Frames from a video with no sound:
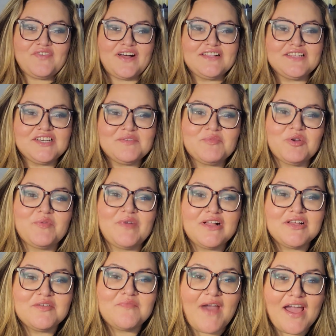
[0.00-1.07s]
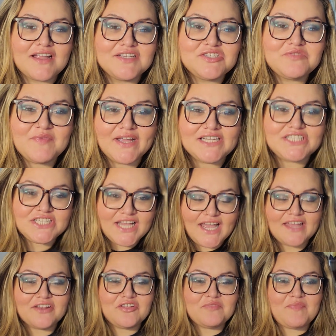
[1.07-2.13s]
welcome or welcome back to my
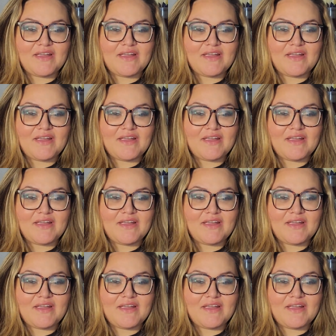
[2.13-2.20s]
channel.